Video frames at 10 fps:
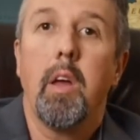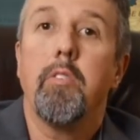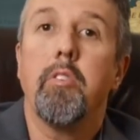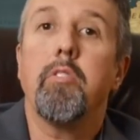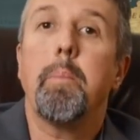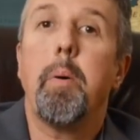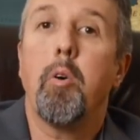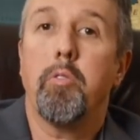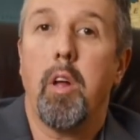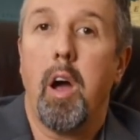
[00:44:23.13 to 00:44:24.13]
sits a
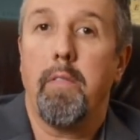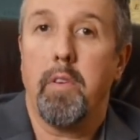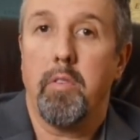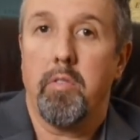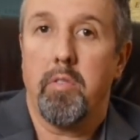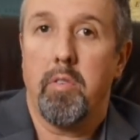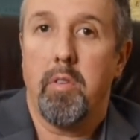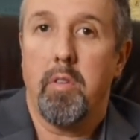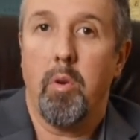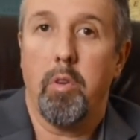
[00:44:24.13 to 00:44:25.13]
post office,
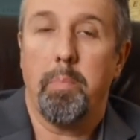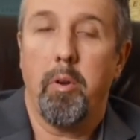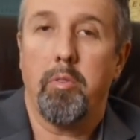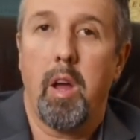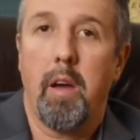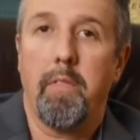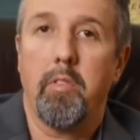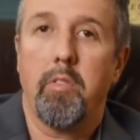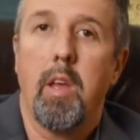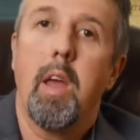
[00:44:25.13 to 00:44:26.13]
U.S. Post
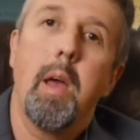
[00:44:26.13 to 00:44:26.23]
Office.